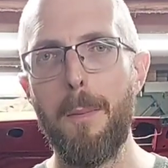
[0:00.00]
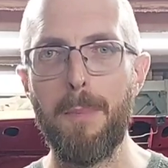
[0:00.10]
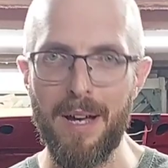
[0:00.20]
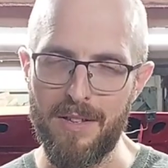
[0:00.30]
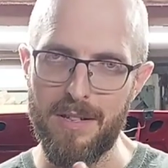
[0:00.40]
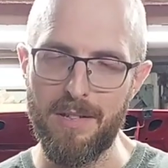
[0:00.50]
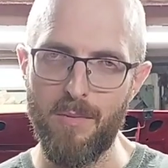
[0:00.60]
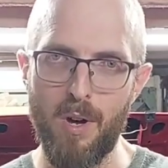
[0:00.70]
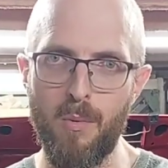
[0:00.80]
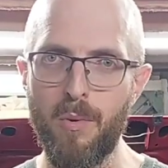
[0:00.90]
But
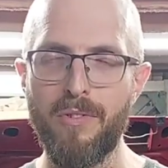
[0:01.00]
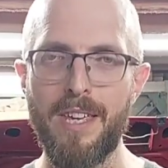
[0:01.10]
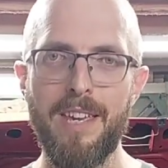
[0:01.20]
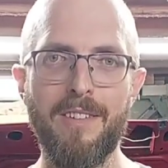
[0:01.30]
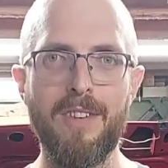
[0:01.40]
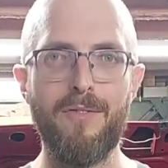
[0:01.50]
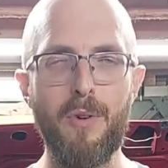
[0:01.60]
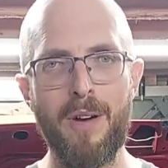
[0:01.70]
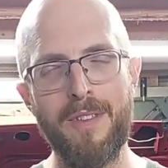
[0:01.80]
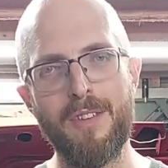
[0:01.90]
what I will say is, and
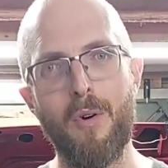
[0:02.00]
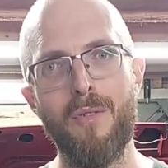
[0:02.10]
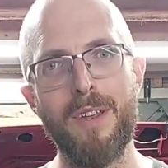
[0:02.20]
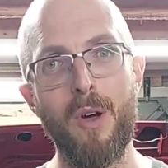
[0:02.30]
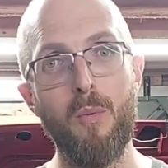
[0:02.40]
throughout this whole video,